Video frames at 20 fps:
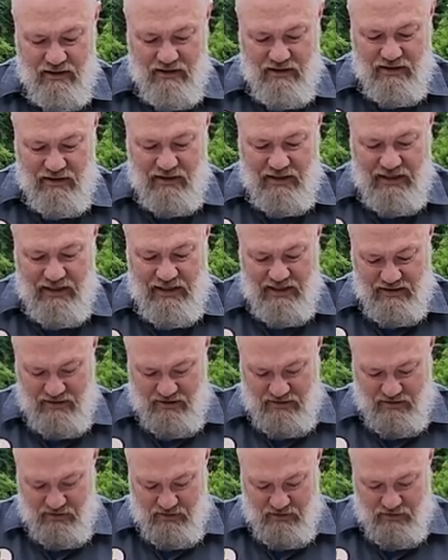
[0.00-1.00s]
The sling,
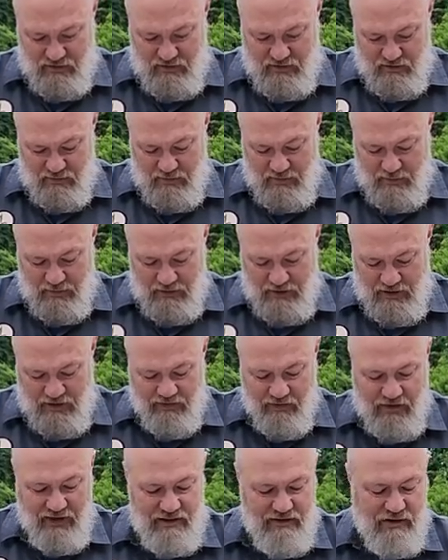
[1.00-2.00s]
although some people
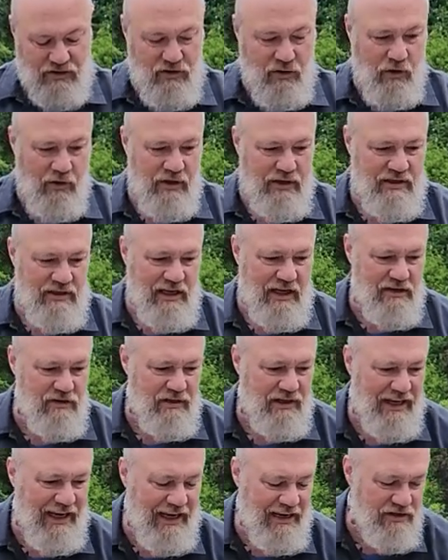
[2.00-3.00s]
think of it as a toy, is
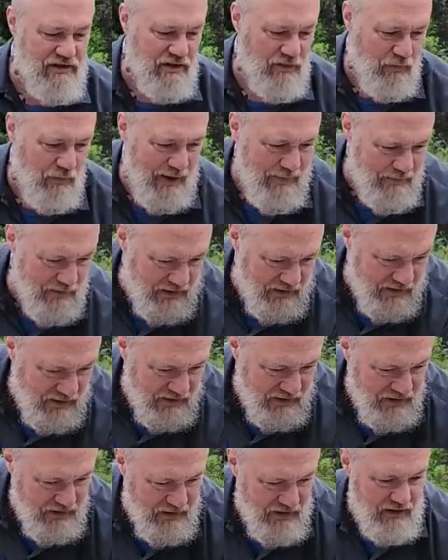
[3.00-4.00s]
actually an ancient weapon.